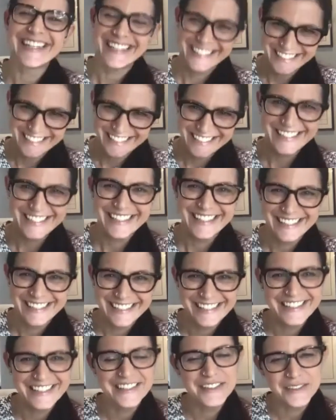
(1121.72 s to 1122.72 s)
in place
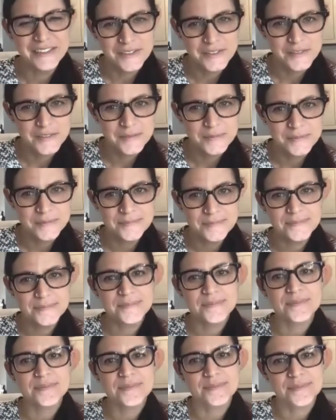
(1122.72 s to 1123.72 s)
of what to do.
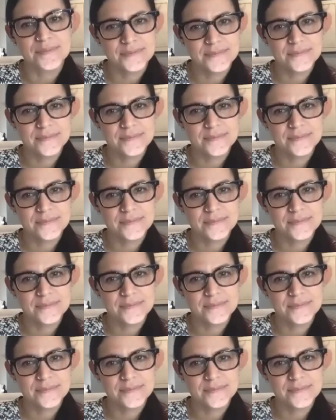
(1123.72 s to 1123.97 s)
And